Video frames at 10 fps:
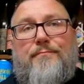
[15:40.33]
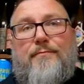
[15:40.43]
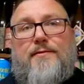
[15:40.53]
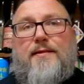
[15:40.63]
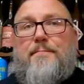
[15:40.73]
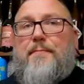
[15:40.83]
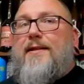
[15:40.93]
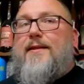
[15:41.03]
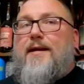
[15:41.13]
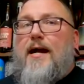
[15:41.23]
Let's see. Back
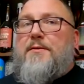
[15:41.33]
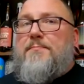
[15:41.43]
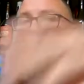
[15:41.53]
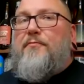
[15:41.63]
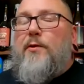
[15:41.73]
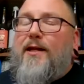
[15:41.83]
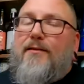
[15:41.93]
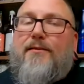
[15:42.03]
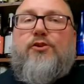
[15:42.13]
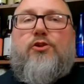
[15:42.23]
to the comments before we
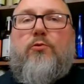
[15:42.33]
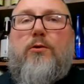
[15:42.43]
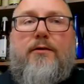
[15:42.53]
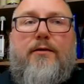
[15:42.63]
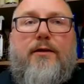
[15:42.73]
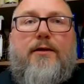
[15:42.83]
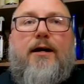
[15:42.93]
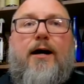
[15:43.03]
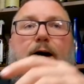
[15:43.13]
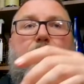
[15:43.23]
cut this short.
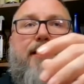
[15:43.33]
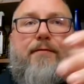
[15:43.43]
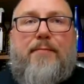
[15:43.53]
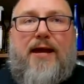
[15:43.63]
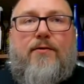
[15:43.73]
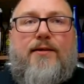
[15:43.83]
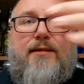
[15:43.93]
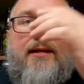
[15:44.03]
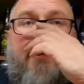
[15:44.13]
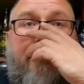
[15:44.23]
We have Matt
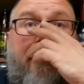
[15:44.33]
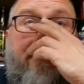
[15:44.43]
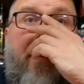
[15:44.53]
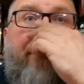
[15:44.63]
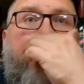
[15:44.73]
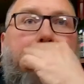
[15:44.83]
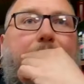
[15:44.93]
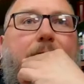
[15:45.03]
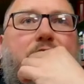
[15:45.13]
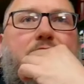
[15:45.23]
Kresge asking, favorite
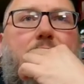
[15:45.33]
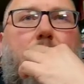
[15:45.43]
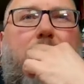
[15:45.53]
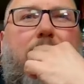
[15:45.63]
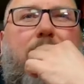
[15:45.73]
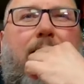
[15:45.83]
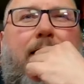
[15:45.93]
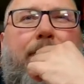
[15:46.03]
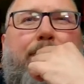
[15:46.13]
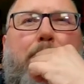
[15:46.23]
beer to chill with
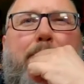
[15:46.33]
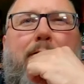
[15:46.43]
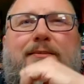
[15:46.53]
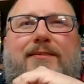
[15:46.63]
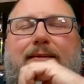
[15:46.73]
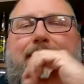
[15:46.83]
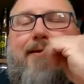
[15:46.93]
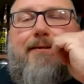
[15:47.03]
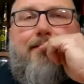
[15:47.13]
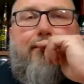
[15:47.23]
on football
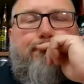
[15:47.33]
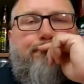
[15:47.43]
Sundays?